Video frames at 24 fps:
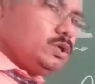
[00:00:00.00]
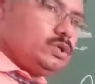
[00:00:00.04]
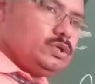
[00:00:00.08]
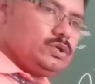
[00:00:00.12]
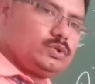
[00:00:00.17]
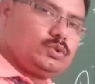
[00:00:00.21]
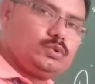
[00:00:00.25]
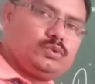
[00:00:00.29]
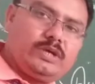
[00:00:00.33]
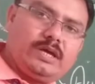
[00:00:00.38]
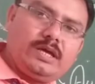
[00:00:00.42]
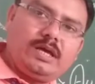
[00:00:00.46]

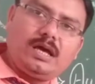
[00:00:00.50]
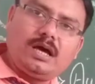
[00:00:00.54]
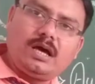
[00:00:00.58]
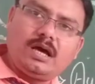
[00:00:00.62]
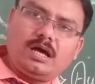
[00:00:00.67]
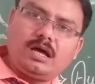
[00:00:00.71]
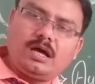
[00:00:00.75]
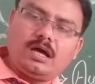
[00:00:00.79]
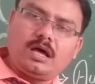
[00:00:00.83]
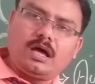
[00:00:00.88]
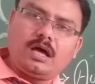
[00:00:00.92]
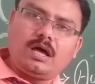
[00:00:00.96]

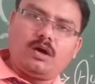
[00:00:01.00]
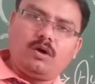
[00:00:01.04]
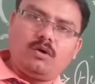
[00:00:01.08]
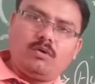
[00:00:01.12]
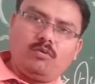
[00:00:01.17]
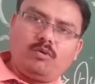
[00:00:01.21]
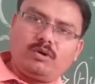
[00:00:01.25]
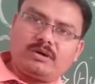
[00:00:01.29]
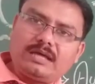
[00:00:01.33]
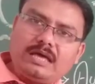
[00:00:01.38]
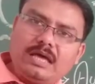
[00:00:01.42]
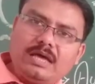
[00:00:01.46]
today
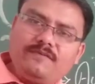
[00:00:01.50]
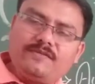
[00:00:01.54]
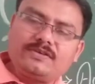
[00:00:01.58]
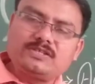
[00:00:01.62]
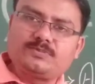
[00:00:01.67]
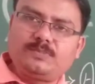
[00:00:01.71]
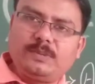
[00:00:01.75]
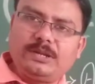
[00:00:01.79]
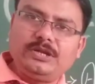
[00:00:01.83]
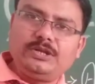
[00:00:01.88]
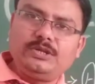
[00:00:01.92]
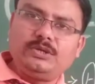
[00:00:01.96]
what I have
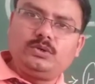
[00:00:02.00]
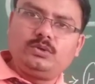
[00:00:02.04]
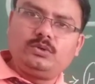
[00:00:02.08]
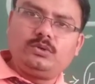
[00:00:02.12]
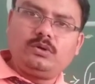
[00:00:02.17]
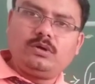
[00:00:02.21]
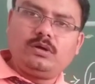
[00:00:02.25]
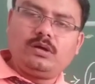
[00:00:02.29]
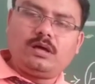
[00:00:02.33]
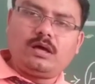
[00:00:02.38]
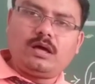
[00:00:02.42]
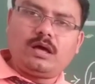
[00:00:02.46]
explained you,
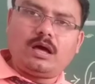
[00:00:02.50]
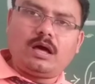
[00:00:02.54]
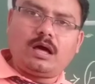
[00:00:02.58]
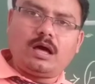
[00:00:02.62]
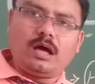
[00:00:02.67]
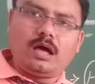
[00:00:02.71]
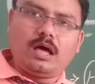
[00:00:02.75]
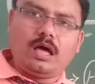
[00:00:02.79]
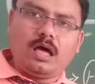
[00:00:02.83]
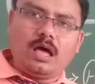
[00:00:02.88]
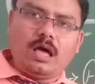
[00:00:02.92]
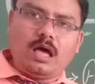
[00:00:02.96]

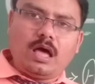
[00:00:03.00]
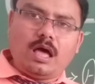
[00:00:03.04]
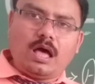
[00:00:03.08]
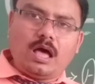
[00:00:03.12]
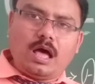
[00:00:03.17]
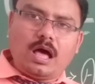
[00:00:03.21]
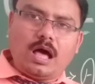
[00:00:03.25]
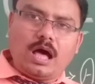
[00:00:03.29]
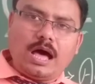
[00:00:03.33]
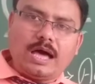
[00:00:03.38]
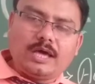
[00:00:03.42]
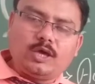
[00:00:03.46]

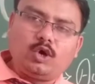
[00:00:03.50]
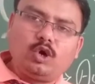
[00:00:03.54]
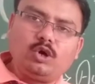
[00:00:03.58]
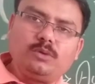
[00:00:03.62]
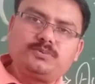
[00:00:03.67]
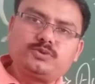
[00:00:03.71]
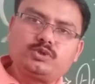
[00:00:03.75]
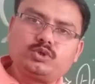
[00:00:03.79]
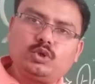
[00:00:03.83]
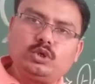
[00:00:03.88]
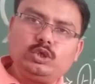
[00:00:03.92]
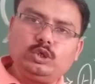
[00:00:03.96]
I
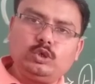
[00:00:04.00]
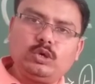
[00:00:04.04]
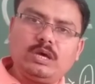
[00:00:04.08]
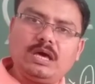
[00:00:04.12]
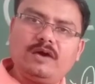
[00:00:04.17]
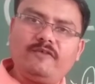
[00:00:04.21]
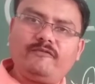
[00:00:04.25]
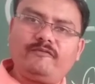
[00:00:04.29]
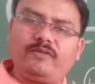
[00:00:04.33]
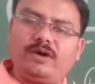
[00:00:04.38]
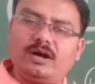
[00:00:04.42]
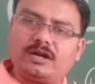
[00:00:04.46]
hope so you
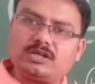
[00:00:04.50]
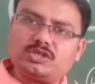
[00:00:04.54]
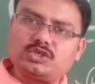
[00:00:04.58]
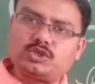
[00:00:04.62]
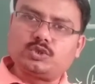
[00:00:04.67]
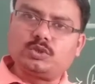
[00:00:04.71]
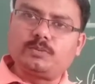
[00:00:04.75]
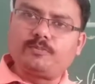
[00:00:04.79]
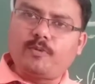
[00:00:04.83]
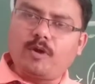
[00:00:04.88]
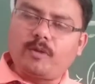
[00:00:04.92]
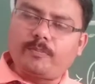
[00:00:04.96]
have
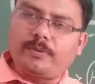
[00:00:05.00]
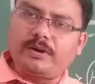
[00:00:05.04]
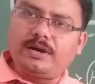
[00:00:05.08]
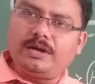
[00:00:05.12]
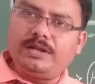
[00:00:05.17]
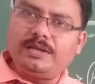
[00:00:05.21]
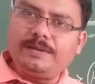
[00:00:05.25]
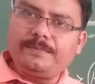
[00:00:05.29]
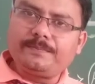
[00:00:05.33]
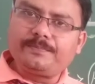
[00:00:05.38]
understood properly.